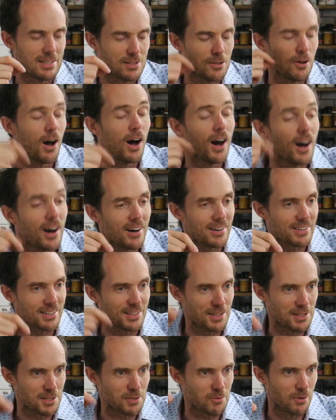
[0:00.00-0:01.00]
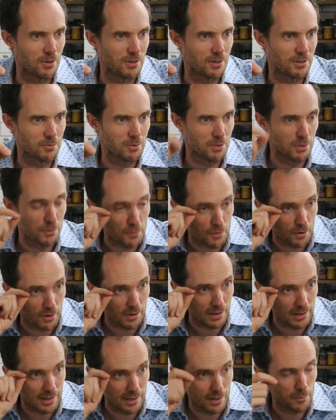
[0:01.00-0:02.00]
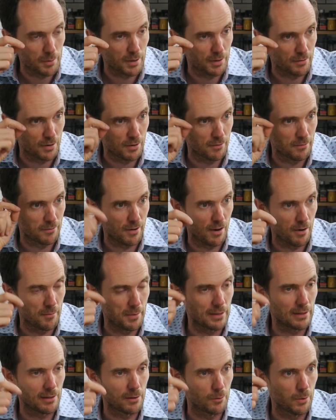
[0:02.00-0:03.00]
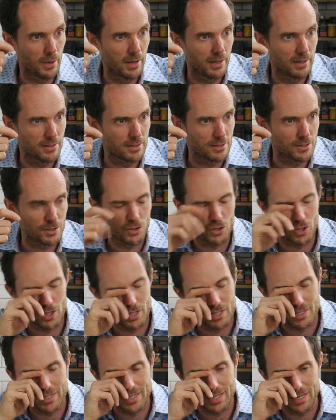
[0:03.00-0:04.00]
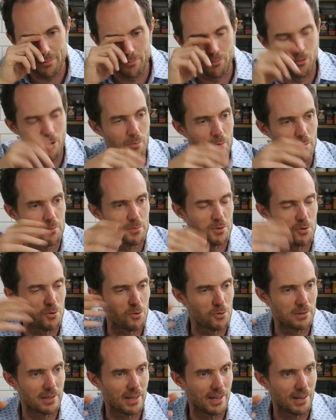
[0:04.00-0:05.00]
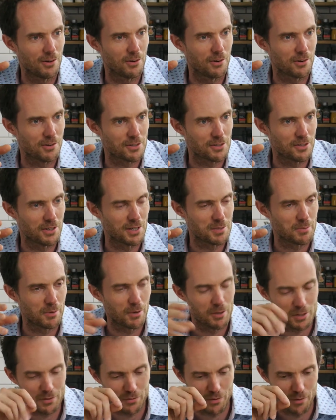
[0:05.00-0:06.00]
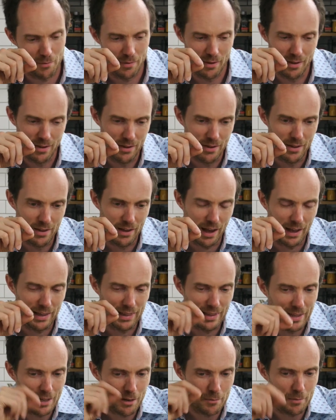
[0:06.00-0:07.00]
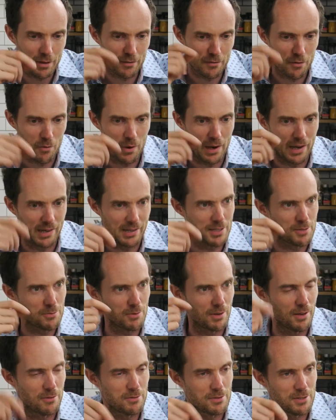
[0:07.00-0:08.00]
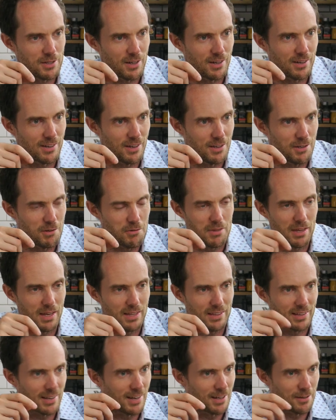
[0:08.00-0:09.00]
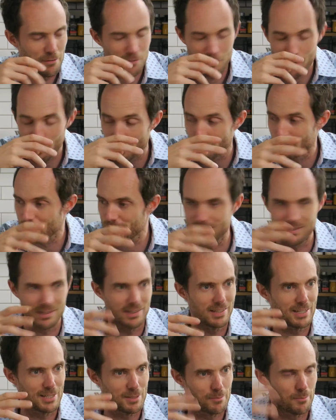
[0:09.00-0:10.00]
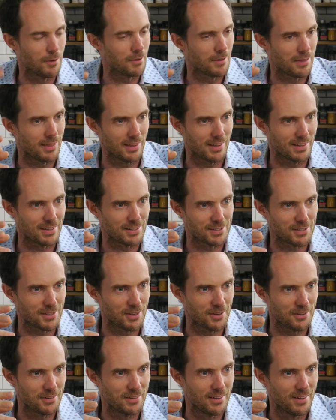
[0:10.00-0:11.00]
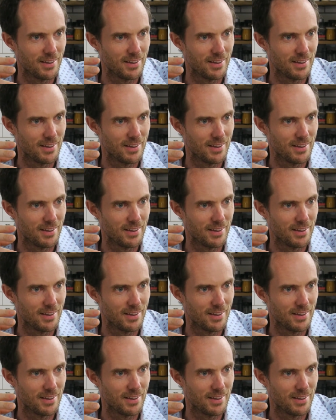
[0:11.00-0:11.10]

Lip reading: not hard in this world when you've got a little bit of an environmental awareness to just see problems all day long. So I suppose from a little bit of awareness when I was younger, you then kind of constantly spot things. So